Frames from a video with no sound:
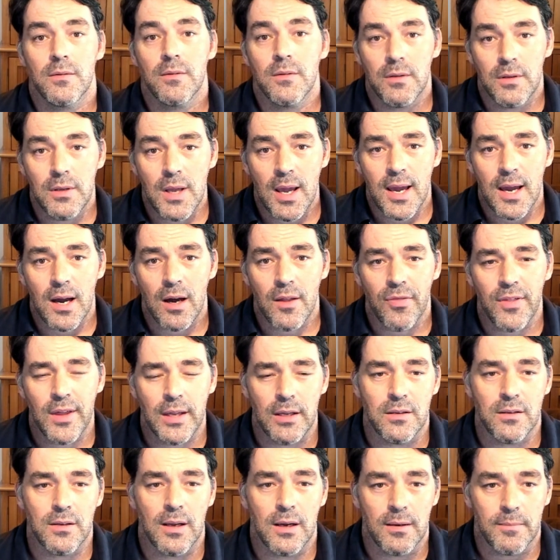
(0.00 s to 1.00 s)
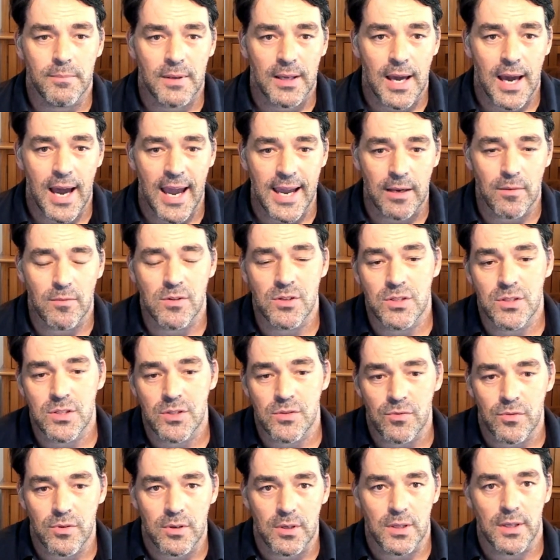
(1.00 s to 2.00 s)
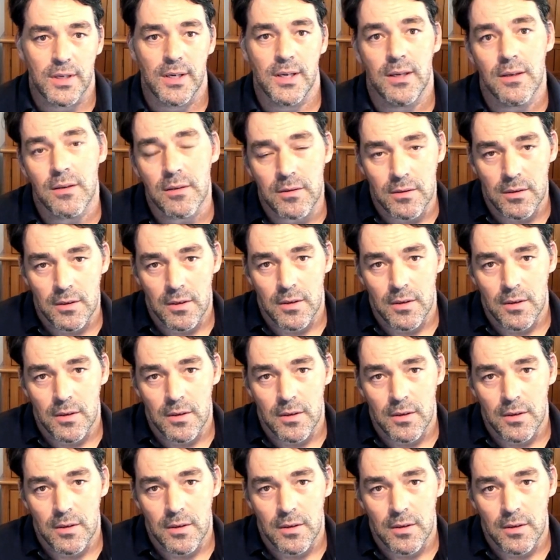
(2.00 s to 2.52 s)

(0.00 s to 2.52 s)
Yeah, I think Kate was really